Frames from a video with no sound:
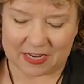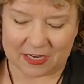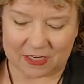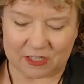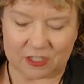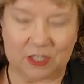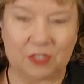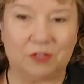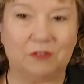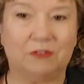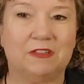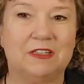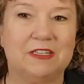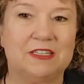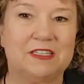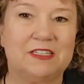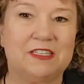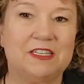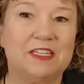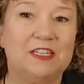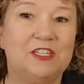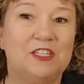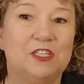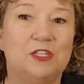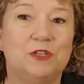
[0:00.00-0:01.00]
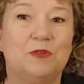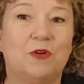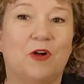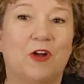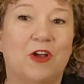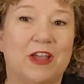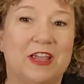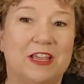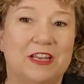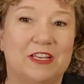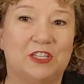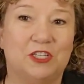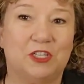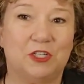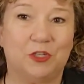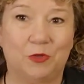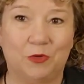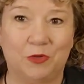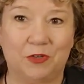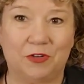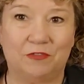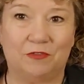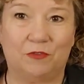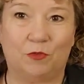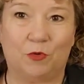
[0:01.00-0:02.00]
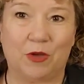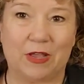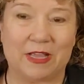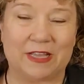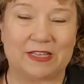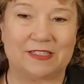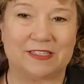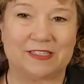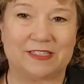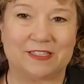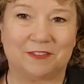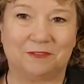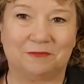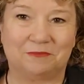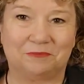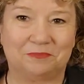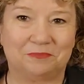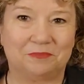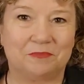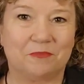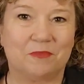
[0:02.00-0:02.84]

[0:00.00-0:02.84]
into listening to our intuitive voice.